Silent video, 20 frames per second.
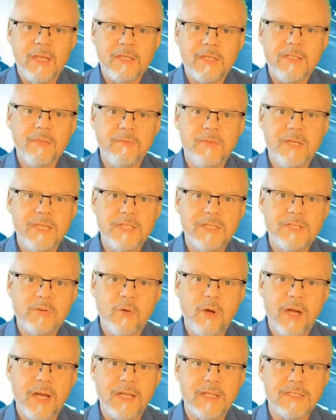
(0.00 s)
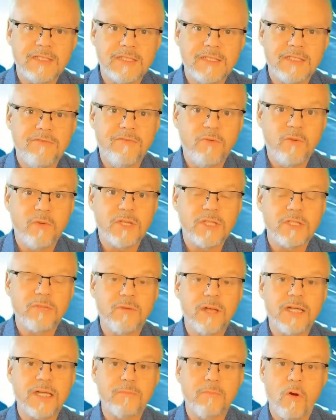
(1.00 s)
Some of these new alliances enforces
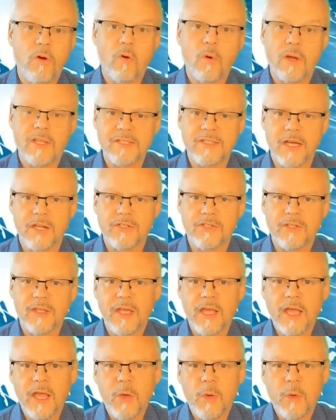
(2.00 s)
greater polarization,